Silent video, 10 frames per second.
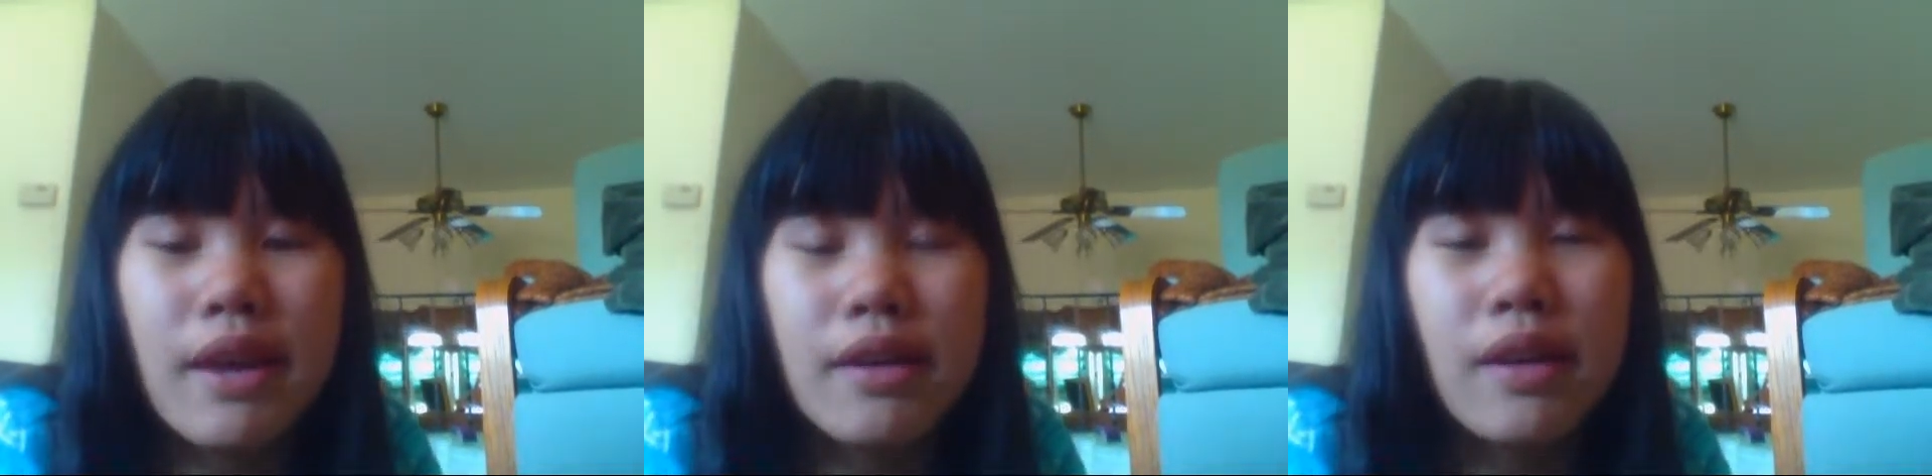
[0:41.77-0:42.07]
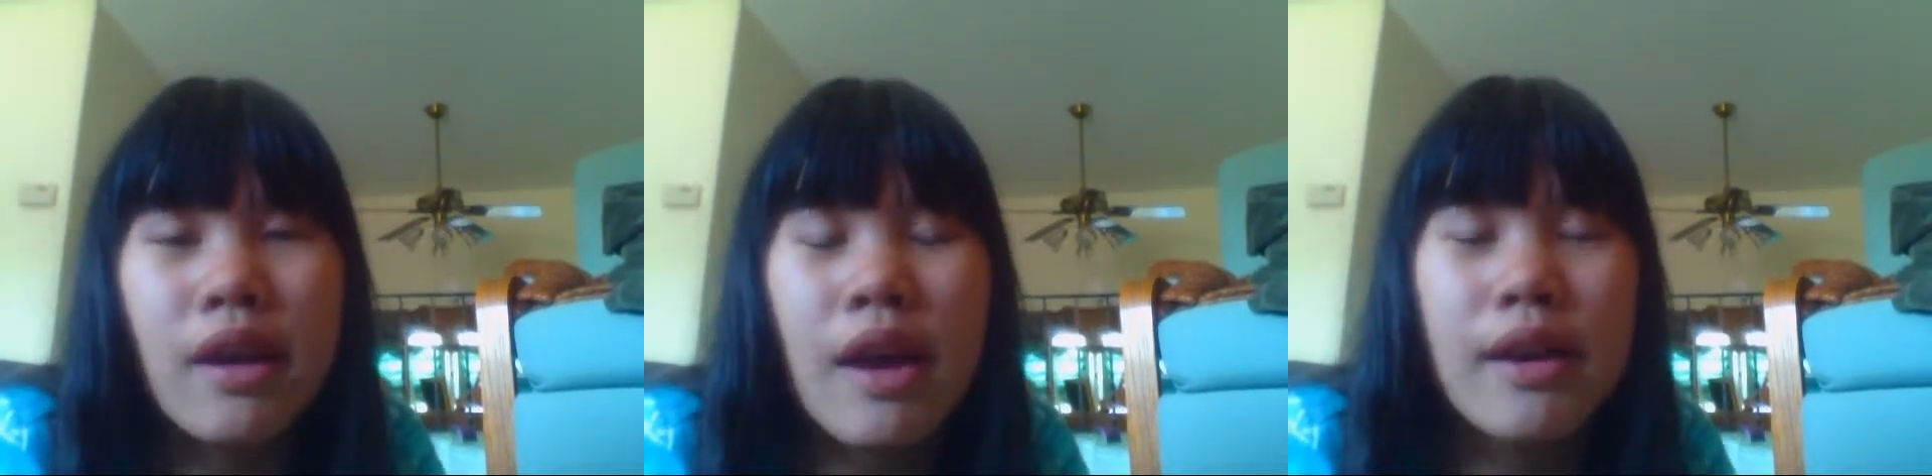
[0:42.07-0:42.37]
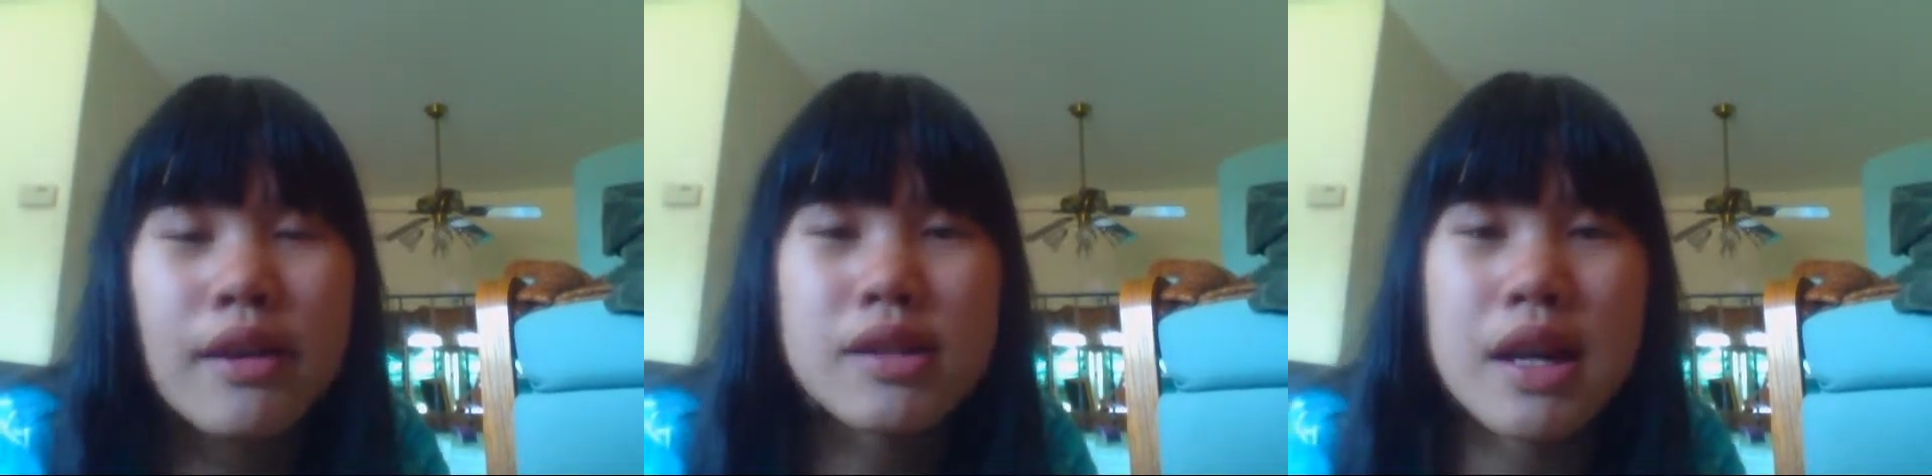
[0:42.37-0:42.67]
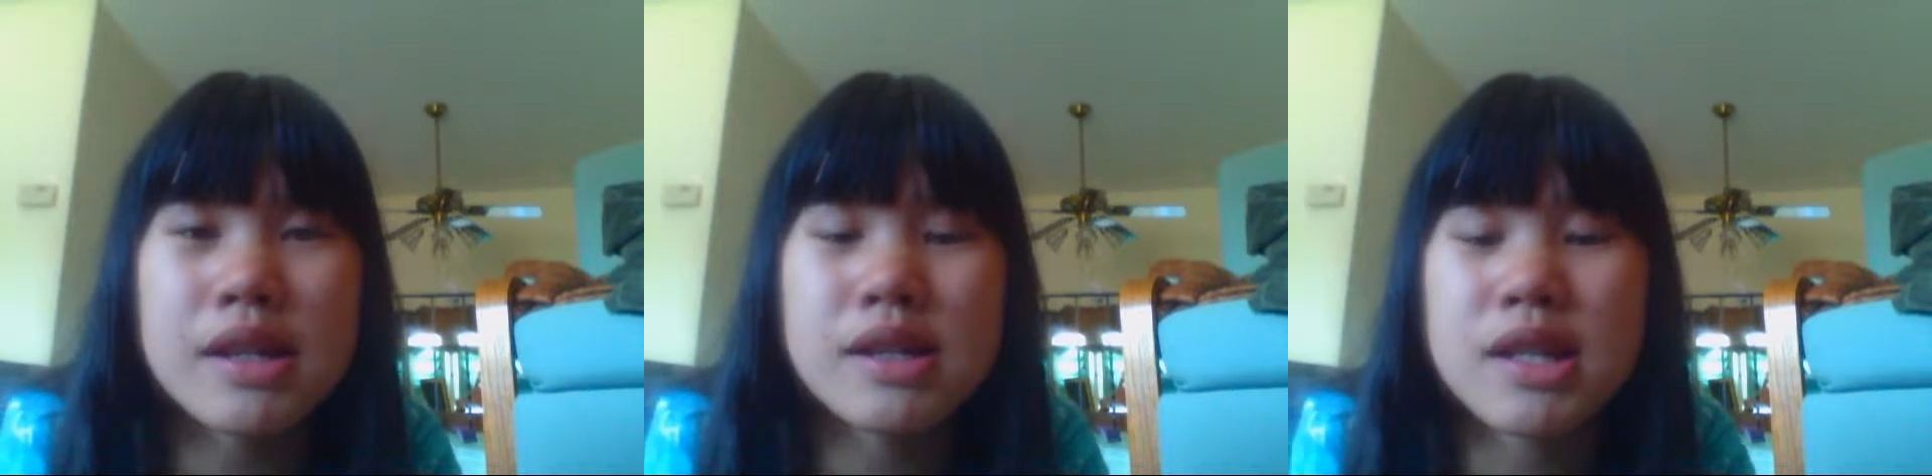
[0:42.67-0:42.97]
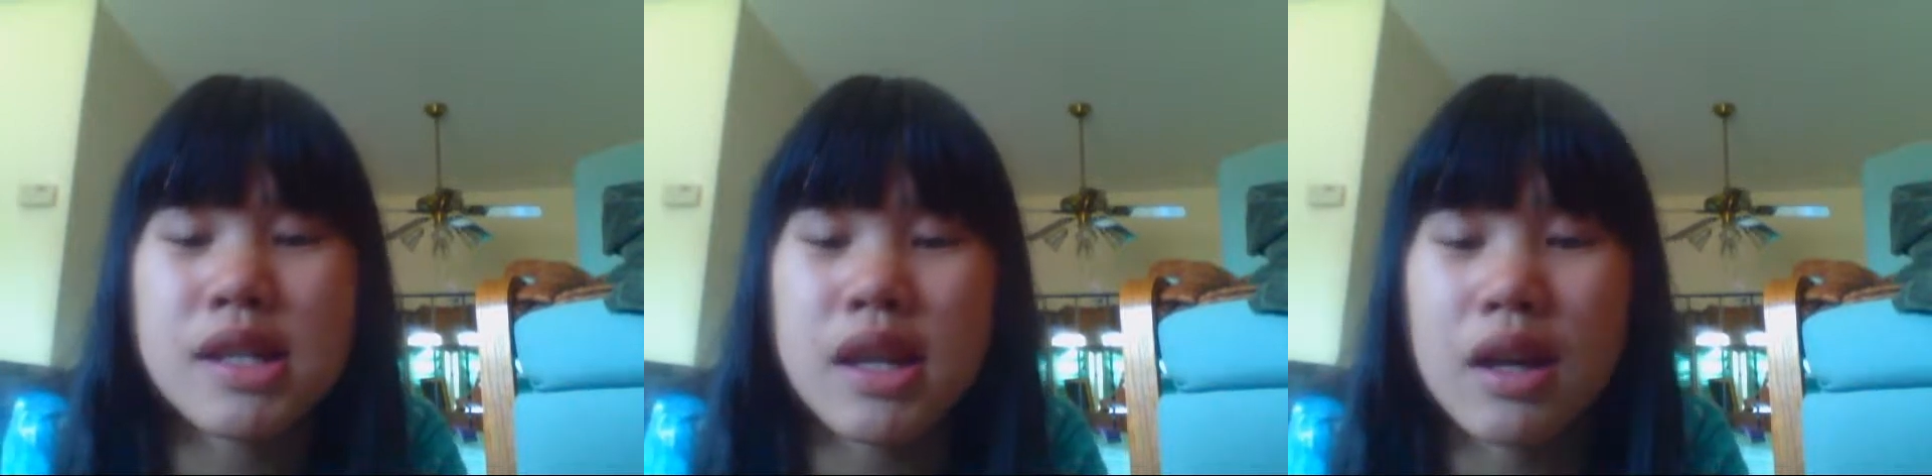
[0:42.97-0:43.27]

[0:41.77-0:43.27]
it kind of does